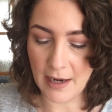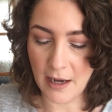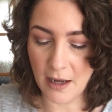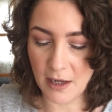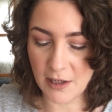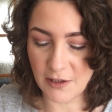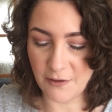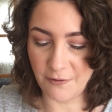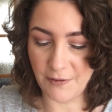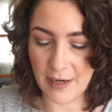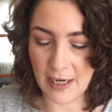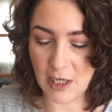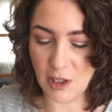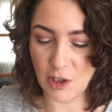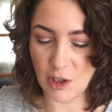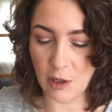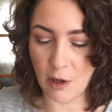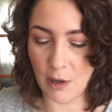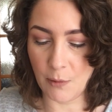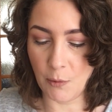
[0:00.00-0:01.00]
last
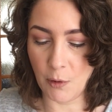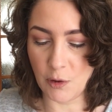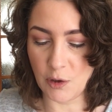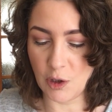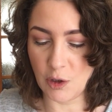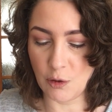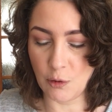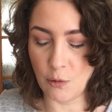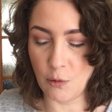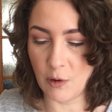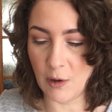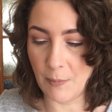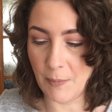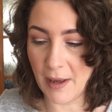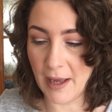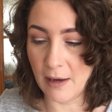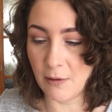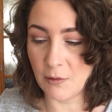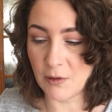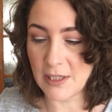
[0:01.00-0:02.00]
finish that I want to talk
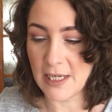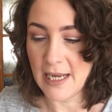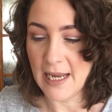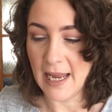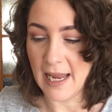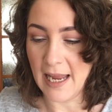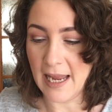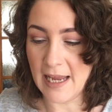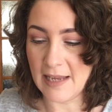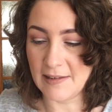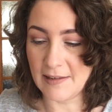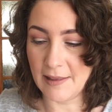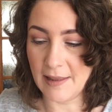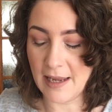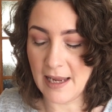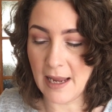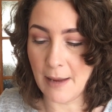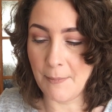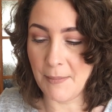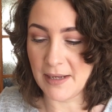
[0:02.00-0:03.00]
about is
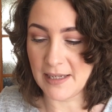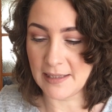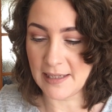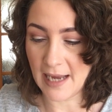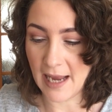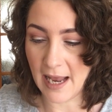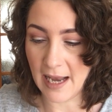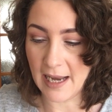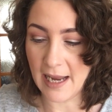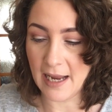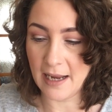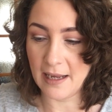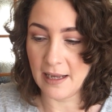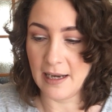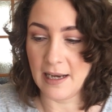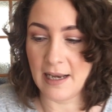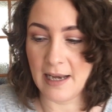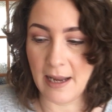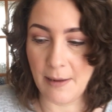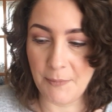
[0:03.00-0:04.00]
the metallic
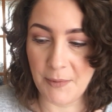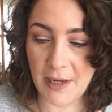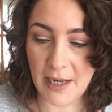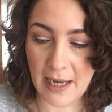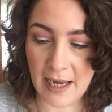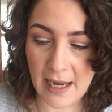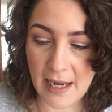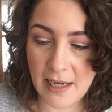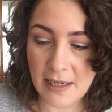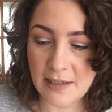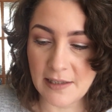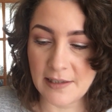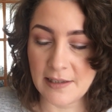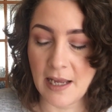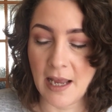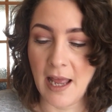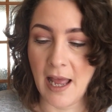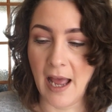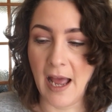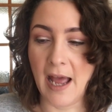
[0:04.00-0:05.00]
lip kits.
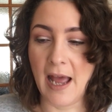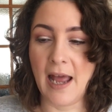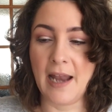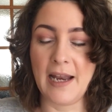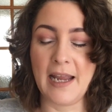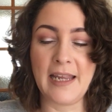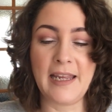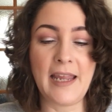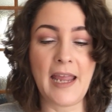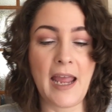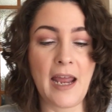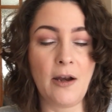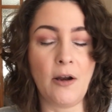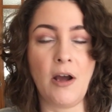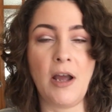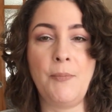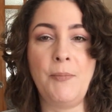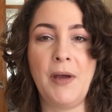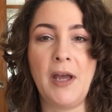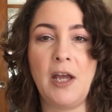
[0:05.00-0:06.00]
And again,
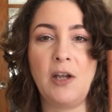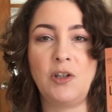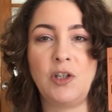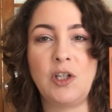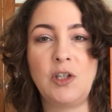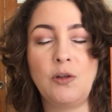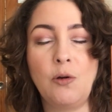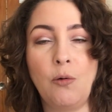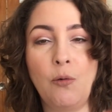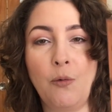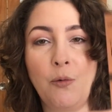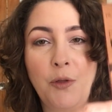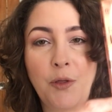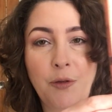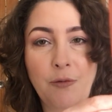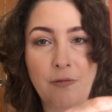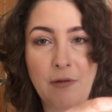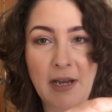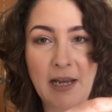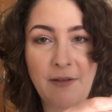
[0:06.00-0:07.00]
I purchased all
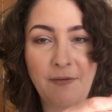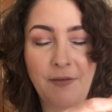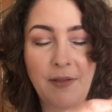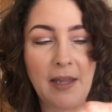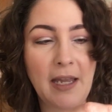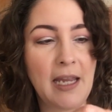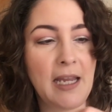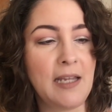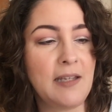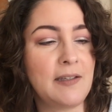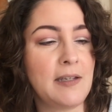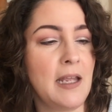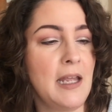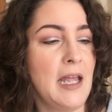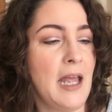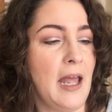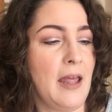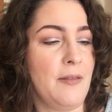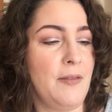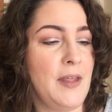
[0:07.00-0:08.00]
three of these.
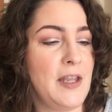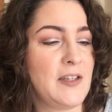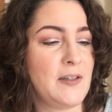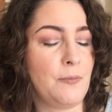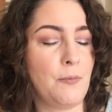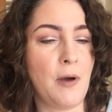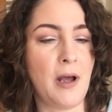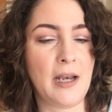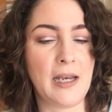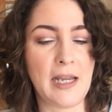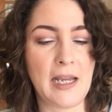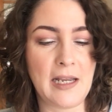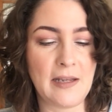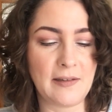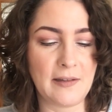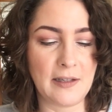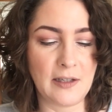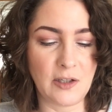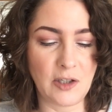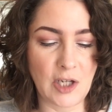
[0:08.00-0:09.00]
This one is
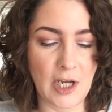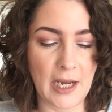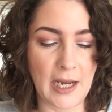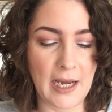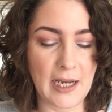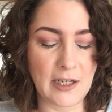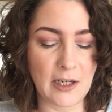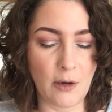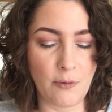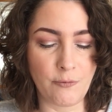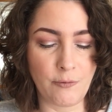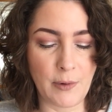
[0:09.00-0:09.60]
the shade